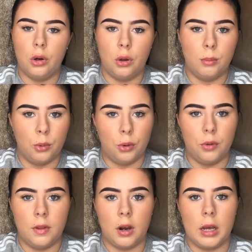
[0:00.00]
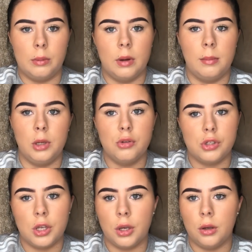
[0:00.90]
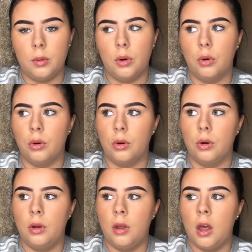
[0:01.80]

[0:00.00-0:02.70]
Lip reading: a lot more than I'm used to, or